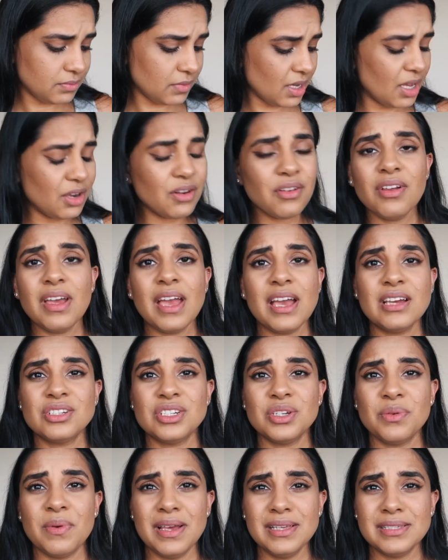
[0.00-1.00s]
I don't know how
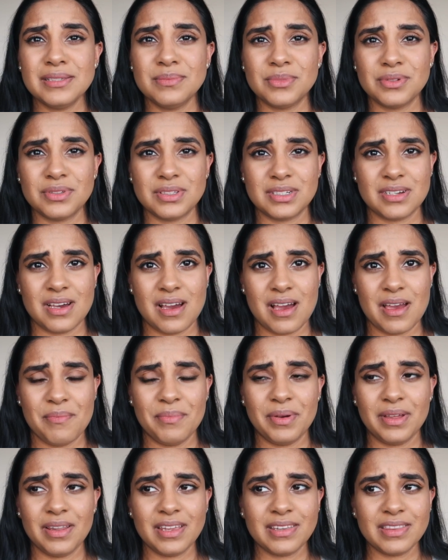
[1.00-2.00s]
she wears them all the time,
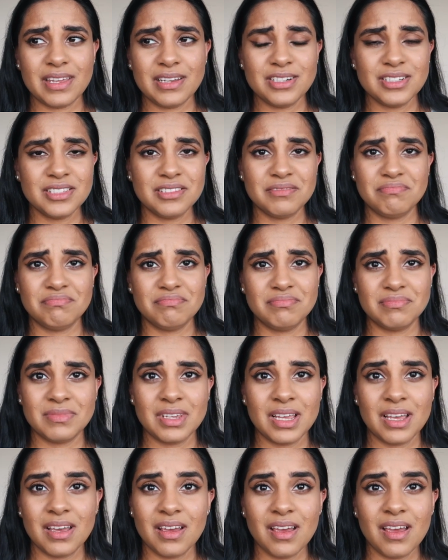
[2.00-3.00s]
but like they just,
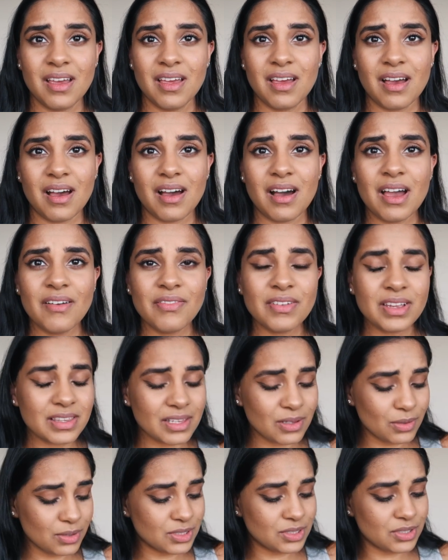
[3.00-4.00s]
I feel like
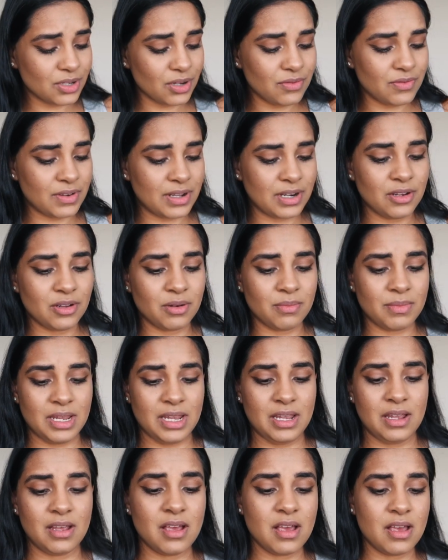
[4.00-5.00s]
they look so funny on
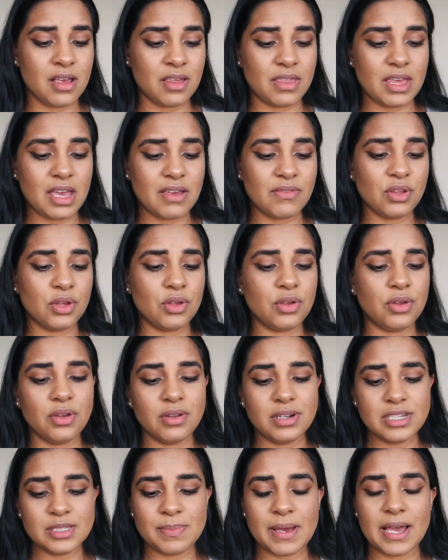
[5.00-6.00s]
me. They have the
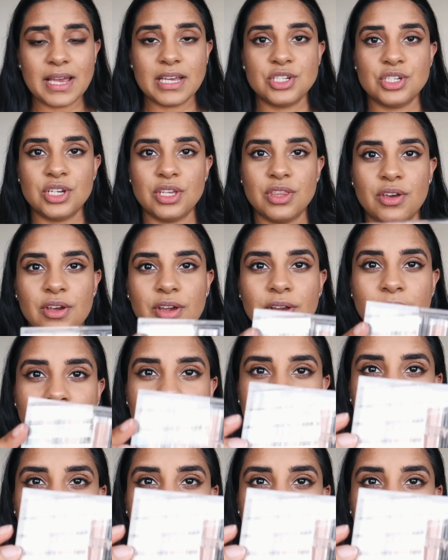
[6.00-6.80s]
cutest packaging though.